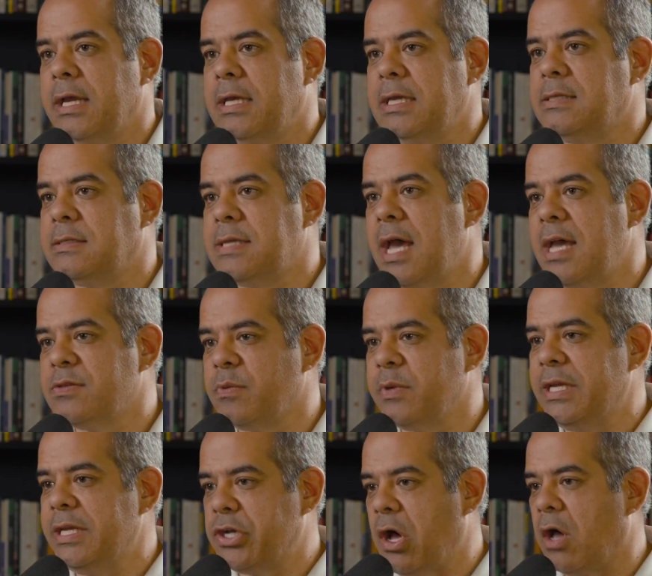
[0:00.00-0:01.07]
he says
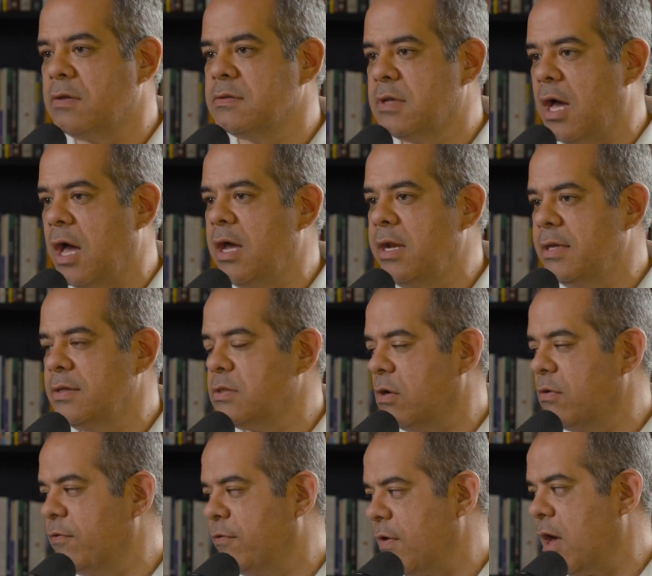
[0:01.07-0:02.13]
when he calls God his
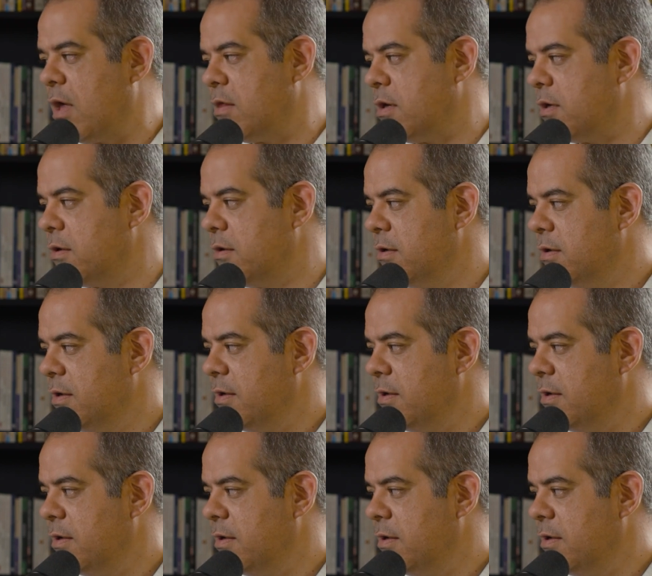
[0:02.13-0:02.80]
own Father